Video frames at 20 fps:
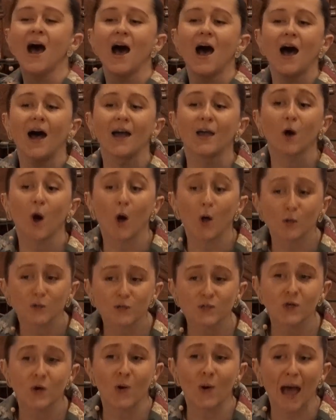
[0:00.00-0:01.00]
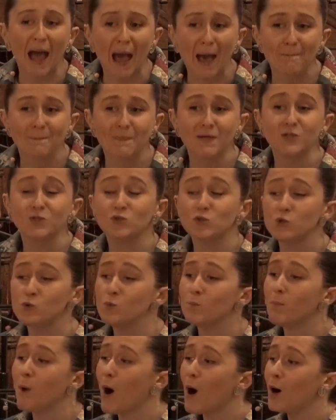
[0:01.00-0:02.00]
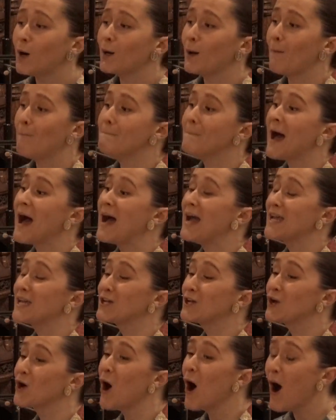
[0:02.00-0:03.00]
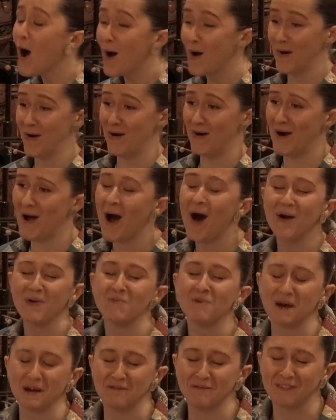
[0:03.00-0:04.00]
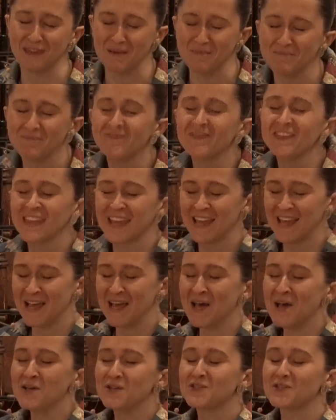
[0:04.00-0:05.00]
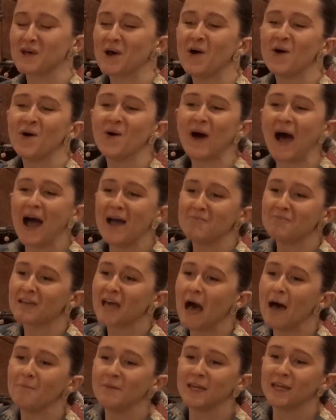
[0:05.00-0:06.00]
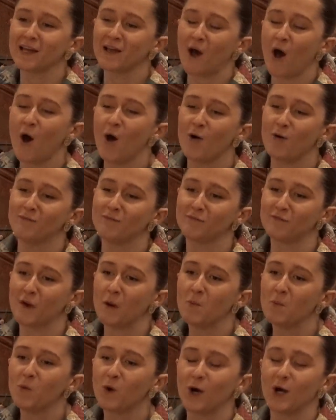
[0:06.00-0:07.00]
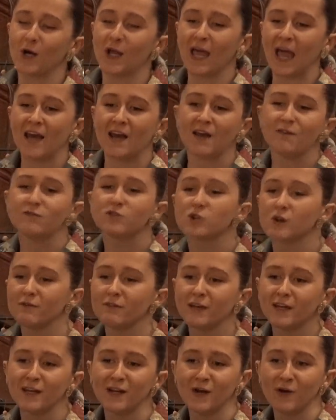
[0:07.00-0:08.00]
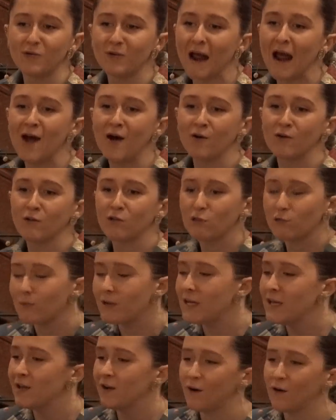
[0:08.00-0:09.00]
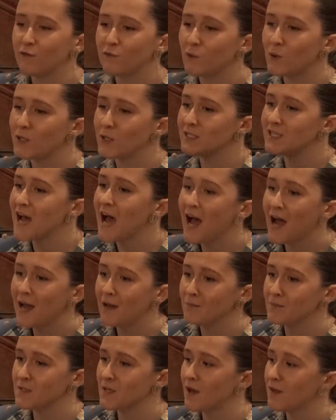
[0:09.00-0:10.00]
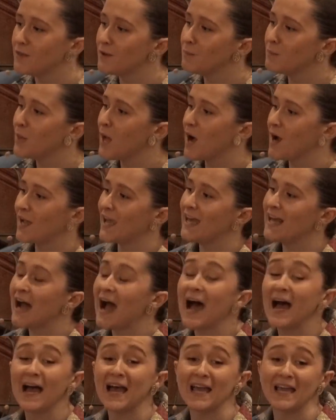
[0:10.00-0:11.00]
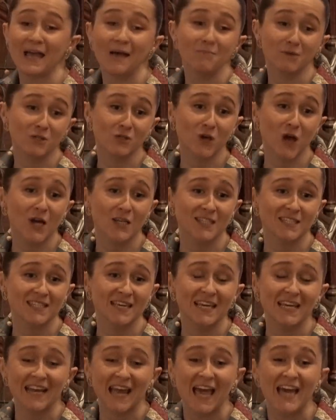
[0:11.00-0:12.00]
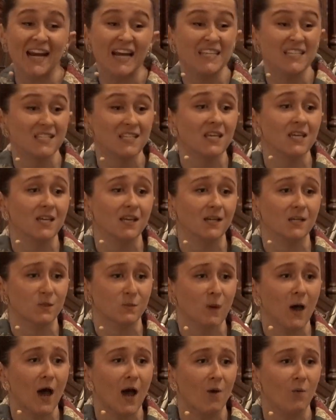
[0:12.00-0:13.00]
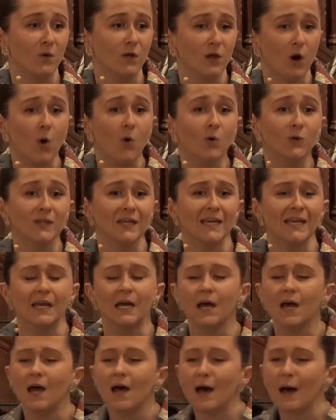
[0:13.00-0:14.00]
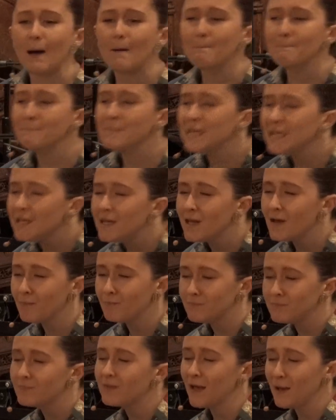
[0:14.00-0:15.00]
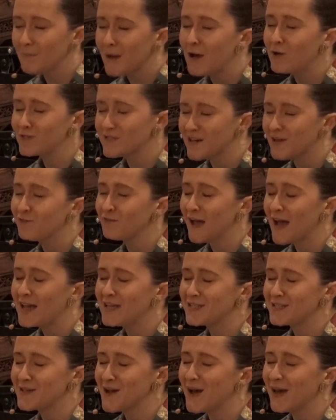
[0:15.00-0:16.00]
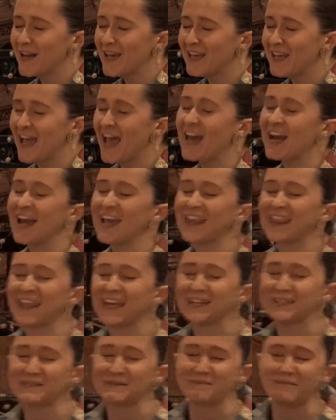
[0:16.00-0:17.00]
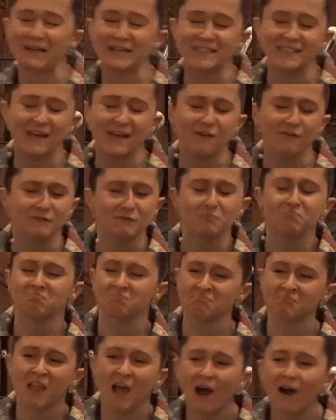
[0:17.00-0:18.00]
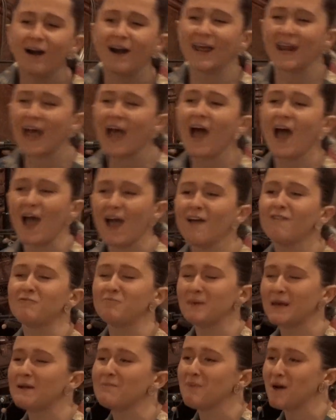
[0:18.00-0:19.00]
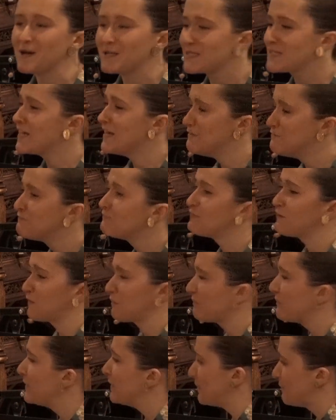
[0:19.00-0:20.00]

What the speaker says: I also happen to park my car on one of them. So I'm coming home from work and I've driven around 3 or 4 times on the block and I am exhausted and I see a spot with only a medium amount of ice on it and I think to myself, all right, I've been in Boston for 3 or